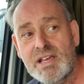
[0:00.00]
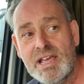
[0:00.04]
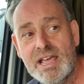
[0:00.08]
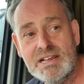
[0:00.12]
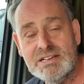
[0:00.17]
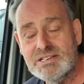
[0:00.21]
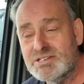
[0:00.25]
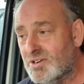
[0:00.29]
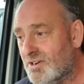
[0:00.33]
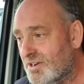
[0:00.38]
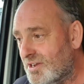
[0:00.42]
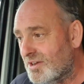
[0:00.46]

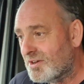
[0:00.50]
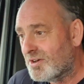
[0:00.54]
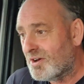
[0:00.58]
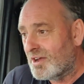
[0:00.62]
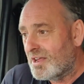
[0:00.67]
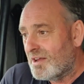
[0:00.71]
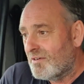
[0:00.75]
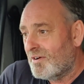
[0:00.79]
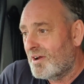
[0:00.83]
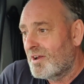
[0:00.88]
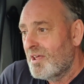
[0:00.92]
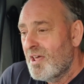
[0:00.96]
It's like you've got
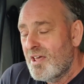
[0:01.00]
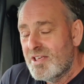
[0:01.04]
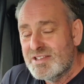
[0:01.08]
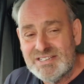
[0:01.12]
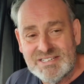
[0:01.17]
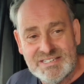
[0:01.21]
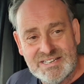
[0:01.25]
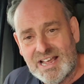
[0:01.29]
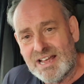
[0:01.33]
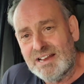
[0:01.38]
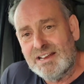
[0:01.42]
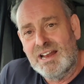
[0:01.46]
your own.
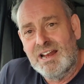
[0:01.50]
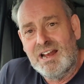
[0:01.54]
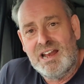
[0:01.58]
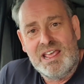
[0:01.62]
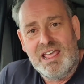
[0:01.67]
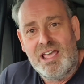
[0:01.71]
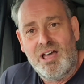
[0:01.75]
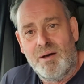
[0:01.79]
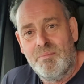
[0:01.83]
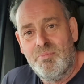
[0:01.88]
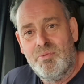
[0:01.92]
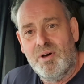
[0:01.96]

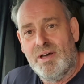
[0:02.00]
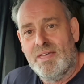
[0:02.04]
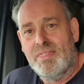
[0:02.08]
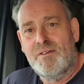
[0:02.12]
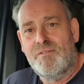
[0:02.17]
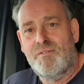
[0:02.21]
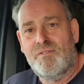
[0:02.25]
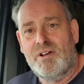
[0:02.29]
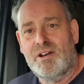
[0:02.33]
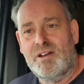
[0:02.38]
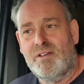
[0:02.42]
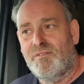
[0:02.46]
Suddenly, I'm not in the
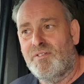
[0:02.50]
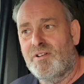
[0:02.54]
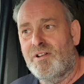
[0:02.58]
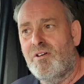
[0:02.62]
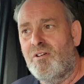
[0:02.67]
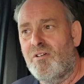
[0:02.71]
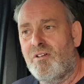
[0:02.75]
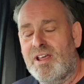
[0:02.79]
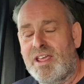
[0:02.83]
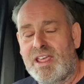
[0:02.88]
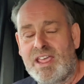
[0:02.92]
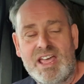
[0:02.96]
front of a
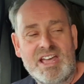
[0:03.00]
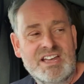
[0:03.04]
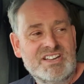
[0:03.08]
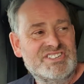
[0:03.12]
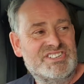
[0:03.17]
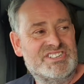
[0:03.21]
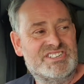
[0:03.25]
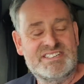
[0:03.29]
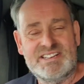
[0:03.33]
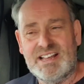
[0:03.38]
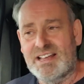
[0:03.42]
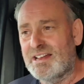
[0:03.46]
lorry.
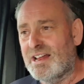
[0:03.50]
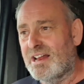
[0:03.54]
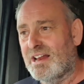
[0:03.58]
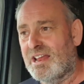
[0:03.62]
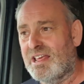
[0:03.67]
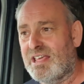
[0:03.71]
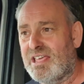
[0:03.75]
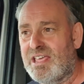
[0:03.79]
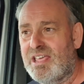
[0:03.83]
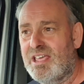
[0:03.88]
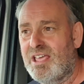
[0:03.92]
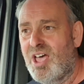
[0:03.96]

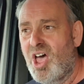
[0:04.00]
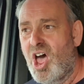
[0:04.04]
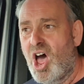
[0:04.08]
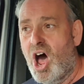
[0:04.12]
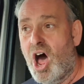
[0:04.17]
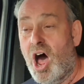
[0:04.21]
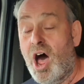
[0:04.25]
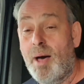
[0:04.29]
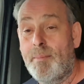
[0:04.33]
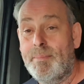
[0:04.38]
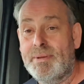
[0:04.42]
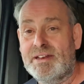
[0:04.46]
Suddenly,
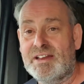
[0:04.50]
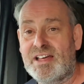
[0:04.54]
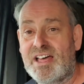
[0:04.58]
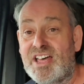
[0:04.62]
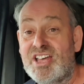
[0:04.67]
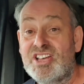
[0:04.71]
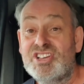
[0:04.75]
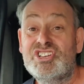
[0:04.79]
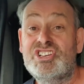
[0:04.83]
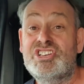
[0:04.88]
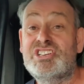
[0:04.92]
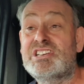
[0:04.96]
I'm in a
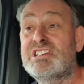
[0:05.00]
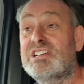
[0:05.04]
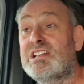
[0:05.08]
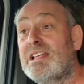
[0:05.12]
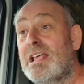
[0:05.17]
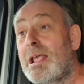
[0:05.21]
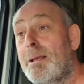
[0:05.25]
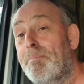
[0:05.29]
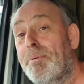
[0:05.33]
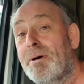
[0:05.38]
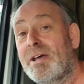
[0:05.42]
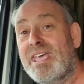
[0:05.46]

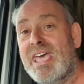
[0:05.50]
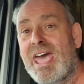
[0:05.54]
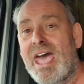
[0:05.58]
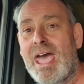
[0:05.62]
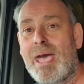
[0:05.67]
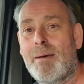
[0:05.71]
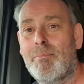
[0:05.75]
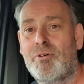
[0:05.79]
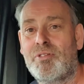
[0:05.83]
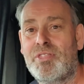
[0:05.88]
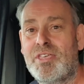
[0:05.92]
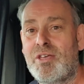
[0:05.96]
sleeper
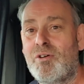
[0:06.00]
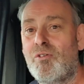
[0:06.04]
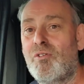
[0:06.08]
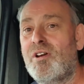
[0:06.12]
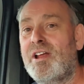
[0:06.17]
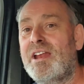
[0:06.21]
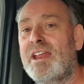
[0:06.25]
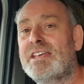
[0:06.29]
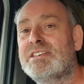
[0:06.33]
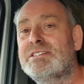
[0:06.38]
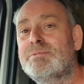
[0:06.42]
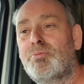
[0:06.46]
cab on the
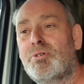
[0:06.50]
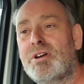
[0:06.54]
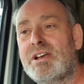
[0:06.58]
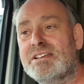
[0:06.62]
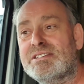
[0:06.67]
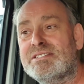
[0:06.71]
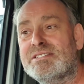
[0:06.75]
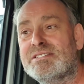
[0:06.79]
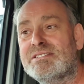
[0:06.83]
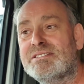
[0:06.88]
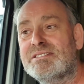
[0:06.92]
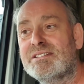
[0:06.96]
Orient
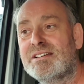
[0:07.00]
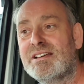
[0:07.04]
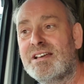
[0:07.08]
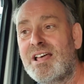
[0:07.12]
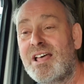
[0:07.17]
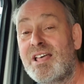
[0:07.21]
Express.